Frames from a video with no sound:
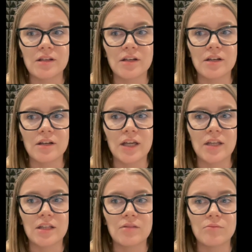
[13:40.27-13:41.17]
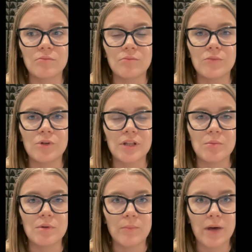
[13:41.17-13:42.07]
can really
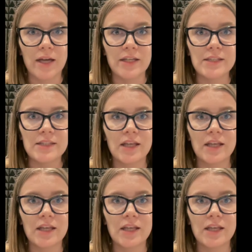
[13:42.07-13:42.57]
be biased,